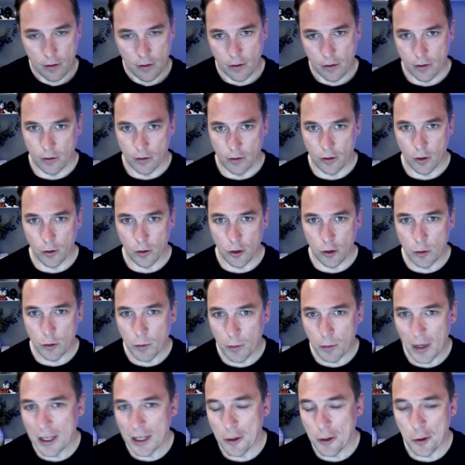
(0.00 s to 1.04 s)
So you
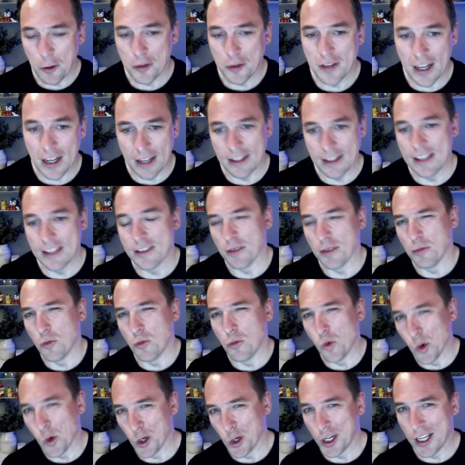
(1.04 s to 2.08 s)
might notice that I did some
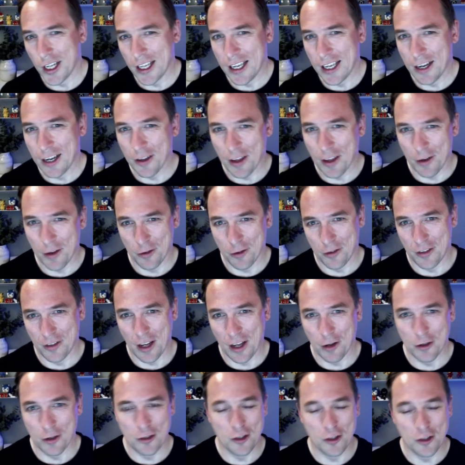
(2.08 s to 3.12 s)
wording here that
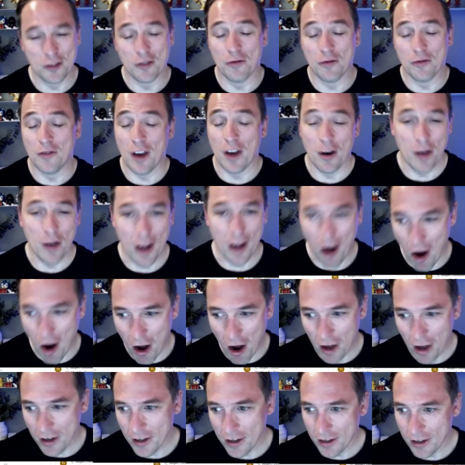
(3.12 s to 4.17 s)
sounded just very
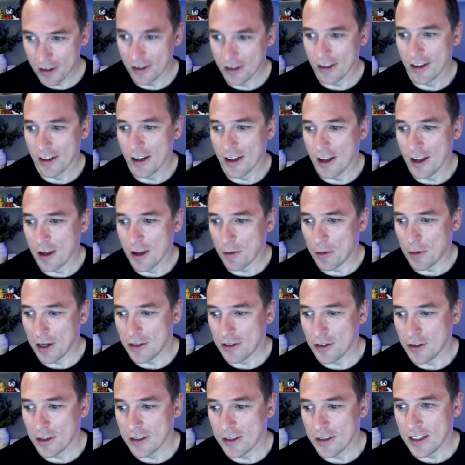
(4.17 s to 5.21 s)
odd. But
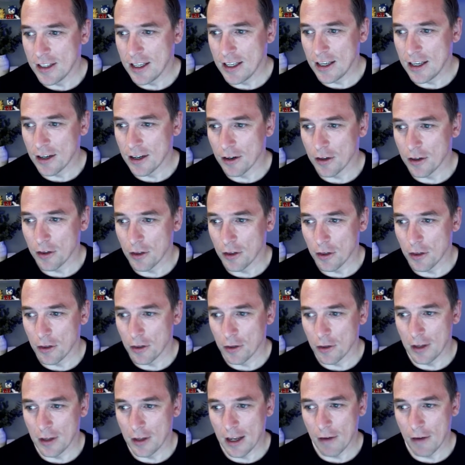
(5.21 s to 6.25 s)
as you can see here,
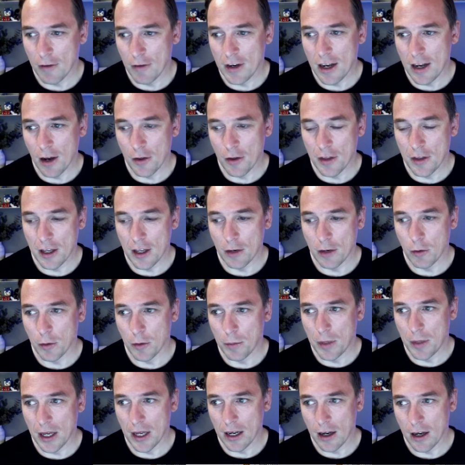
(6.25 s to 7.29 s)
every now and then it will
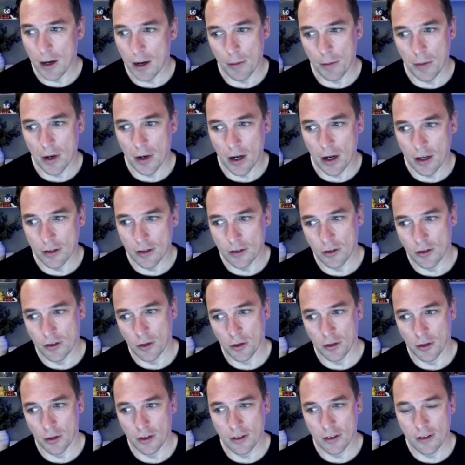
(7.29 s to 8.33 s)
pick up on
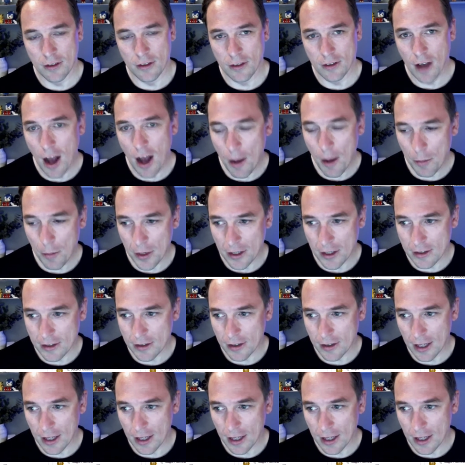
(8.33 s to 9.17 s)
certain topics.